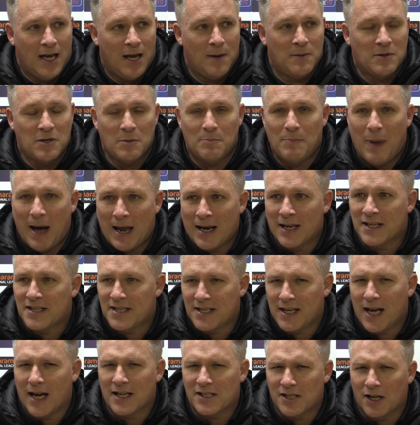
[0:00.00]
it was a
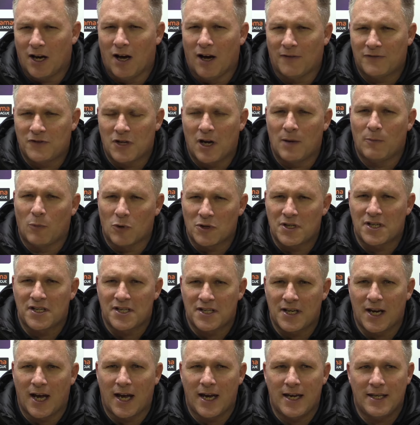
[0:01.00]
balancing act at half time what to
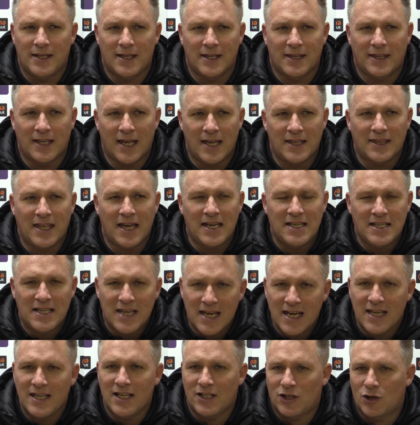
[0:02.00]
say. They
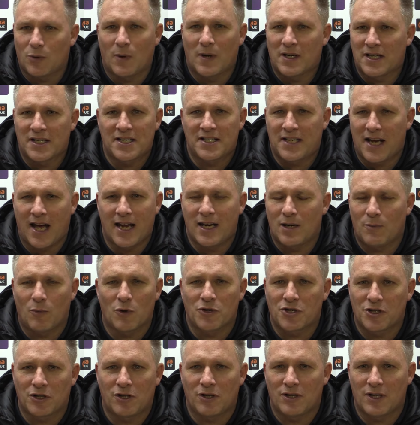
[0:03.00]
needed to understand it
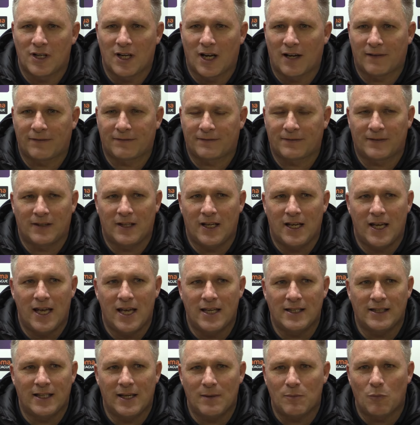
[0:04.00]
wasn't good enough.
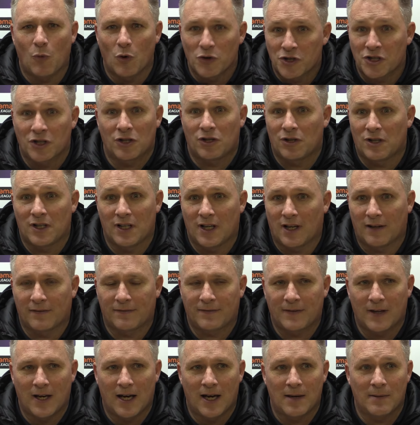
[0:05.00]
It wasn't good
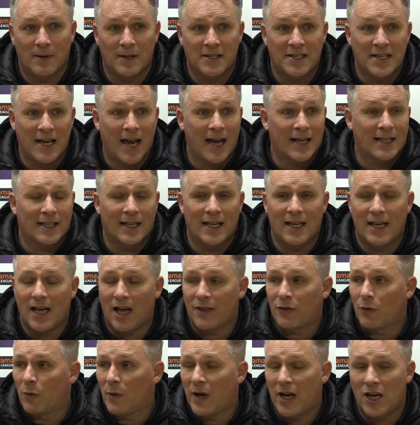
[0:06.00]
enough. Sadly,
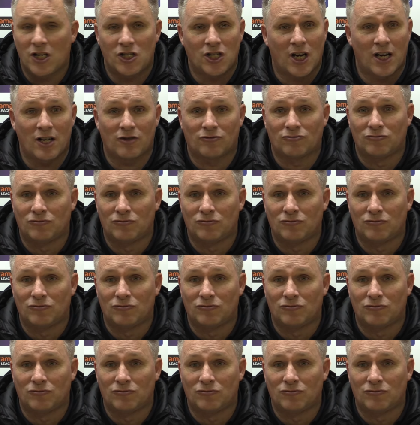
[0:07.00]
I thought Hish had a